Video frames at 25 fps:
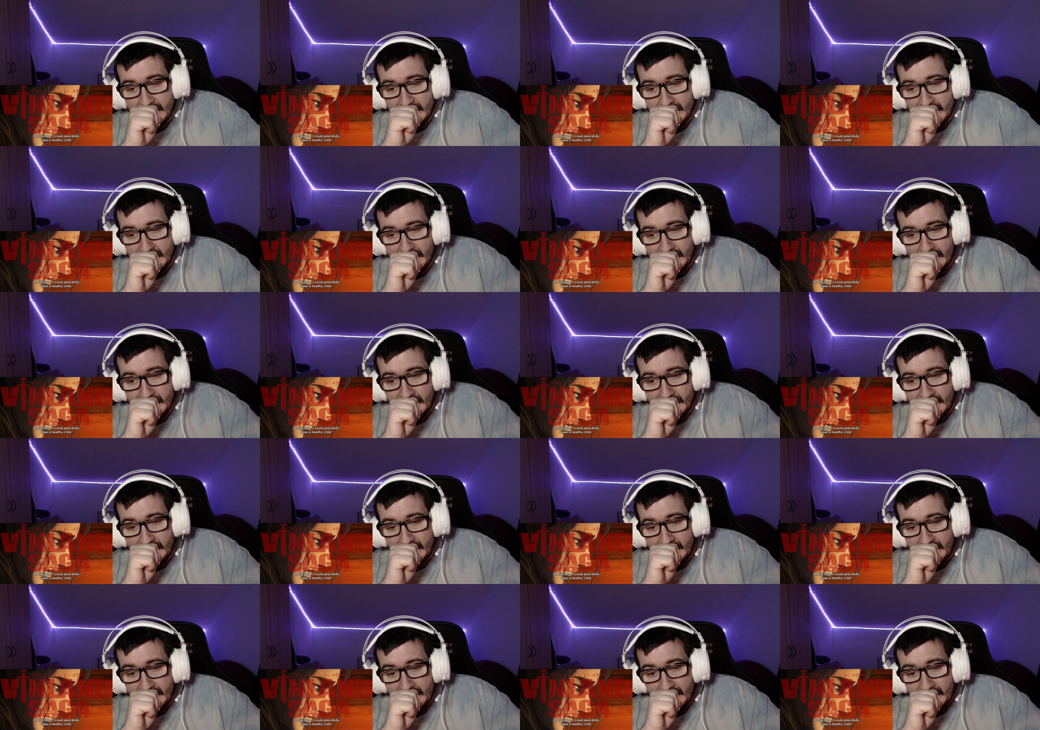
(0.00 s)

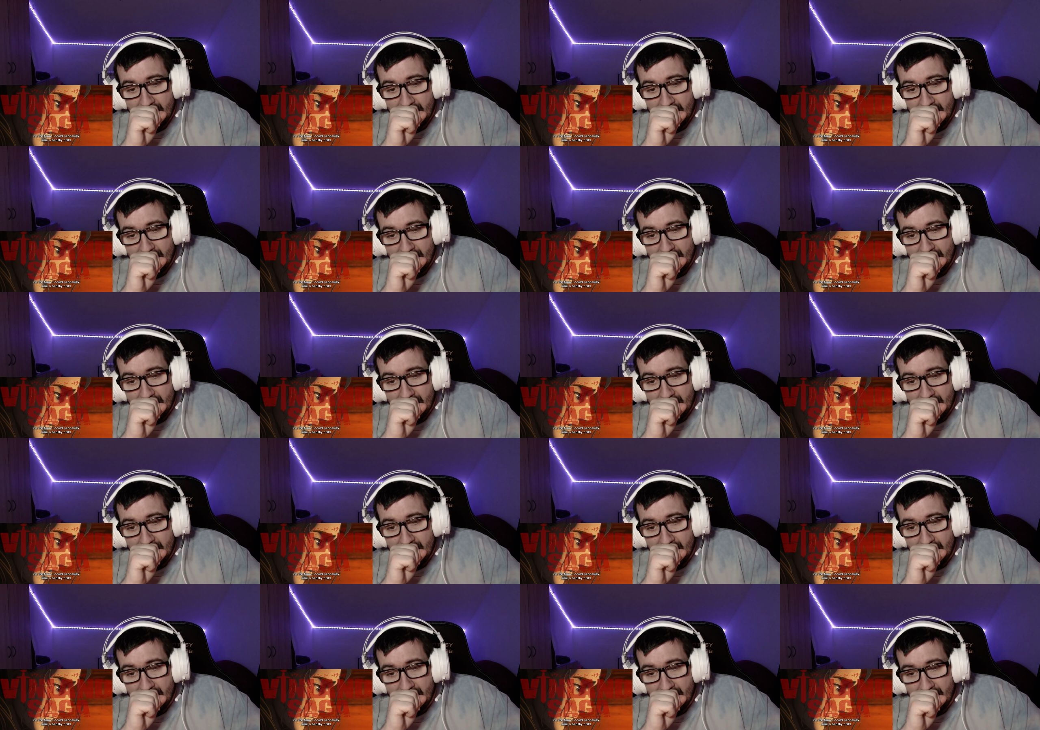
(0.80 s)

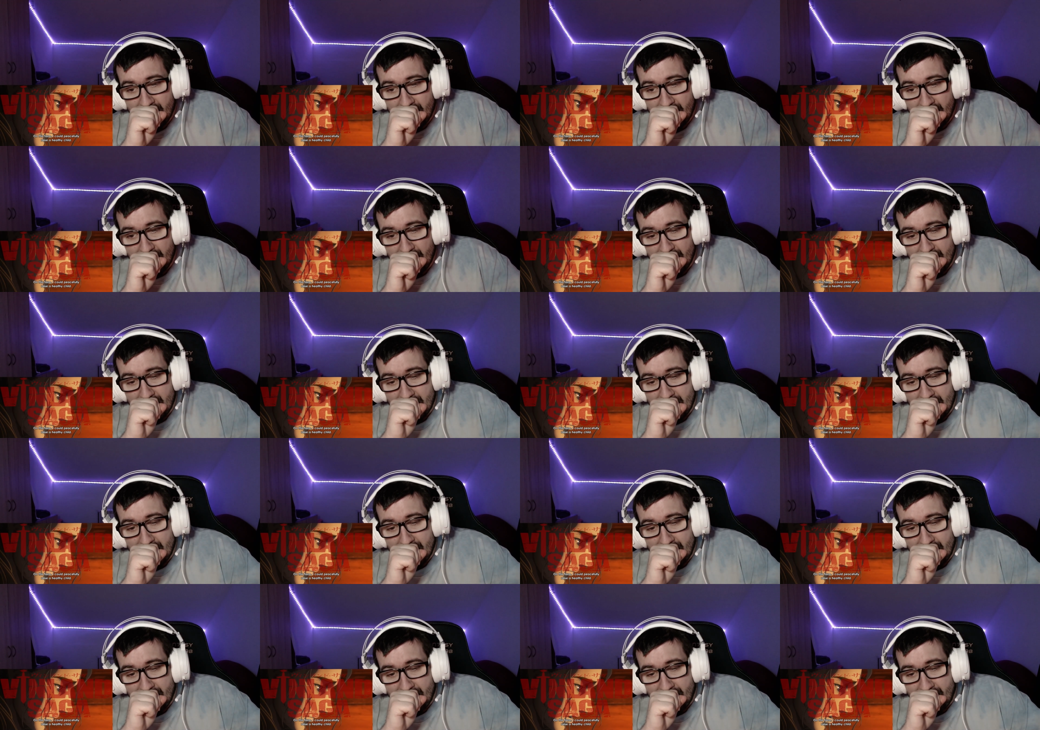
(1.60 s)

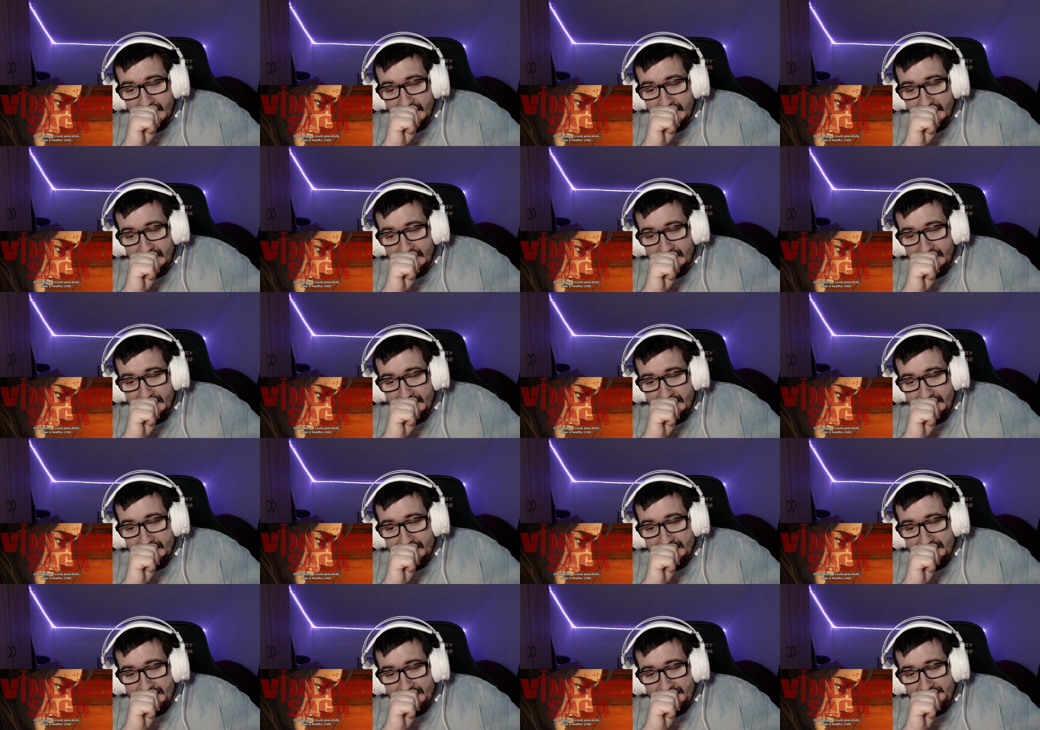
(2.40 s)

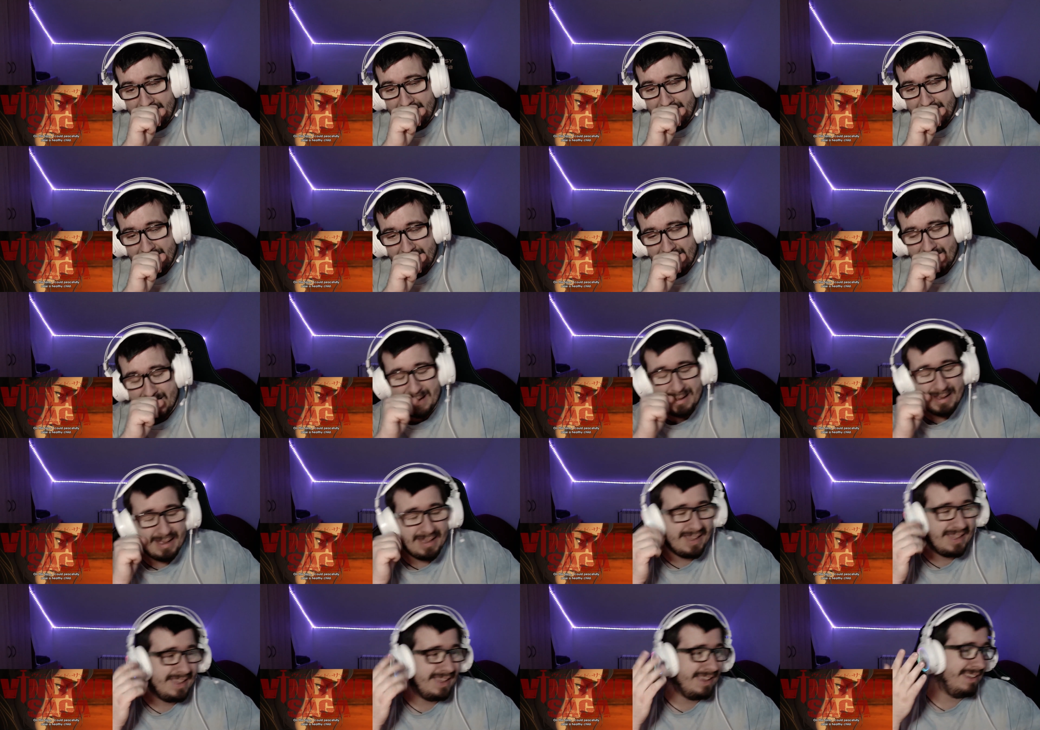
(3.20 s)

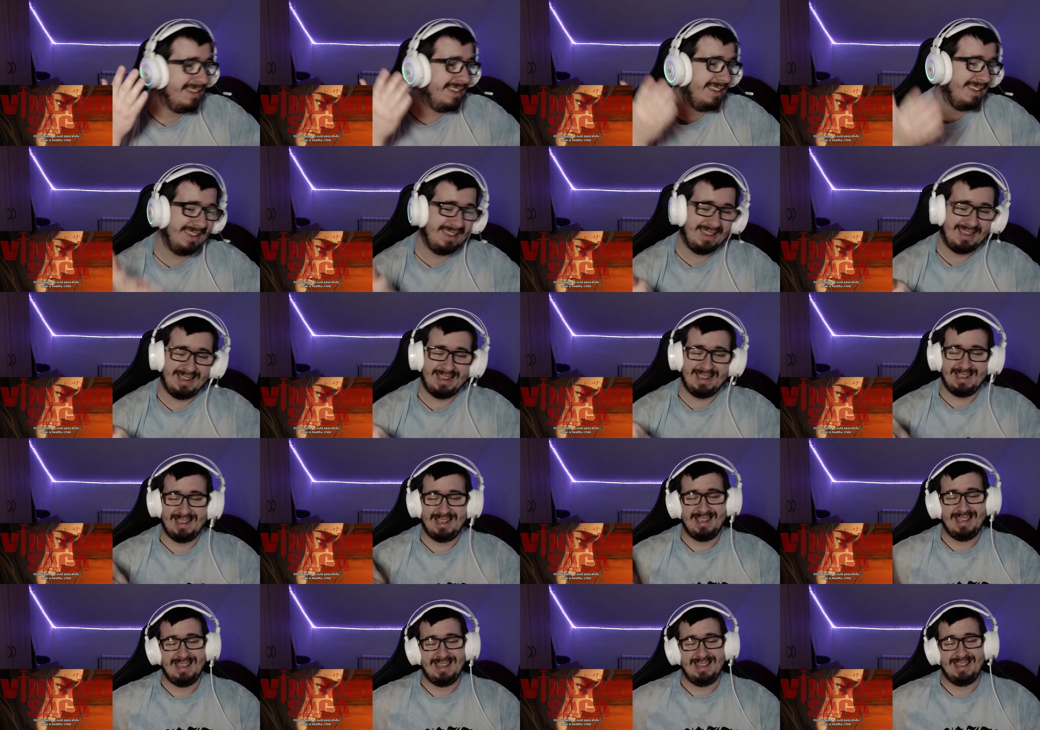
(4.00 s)

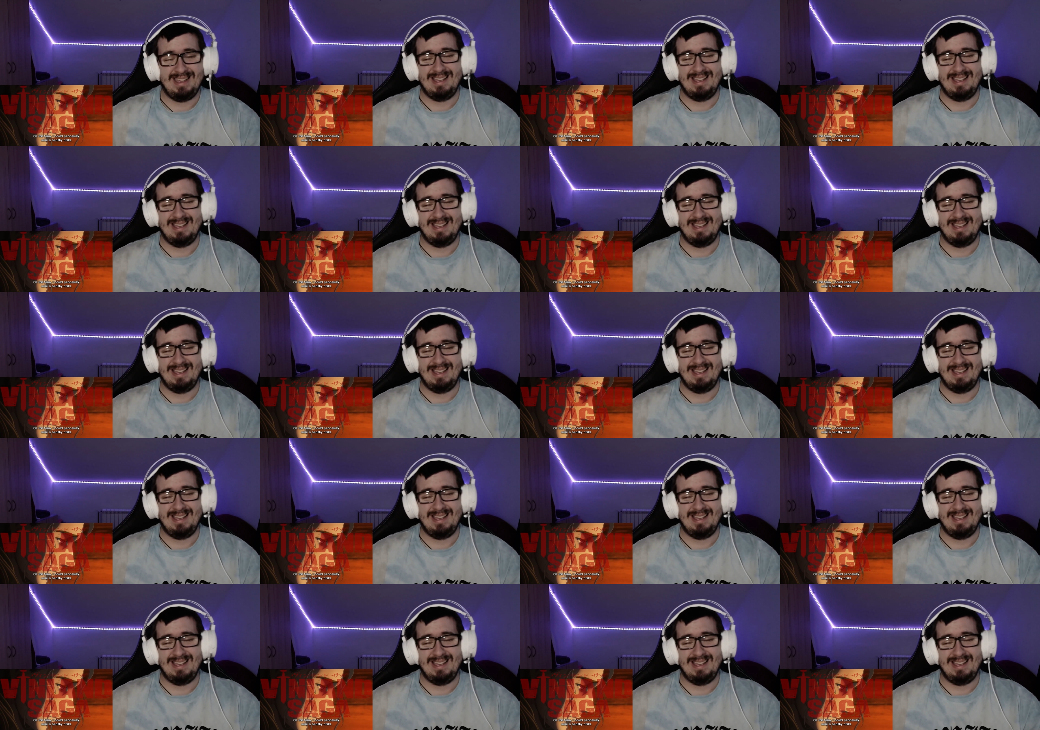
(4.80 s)
Nothing is said.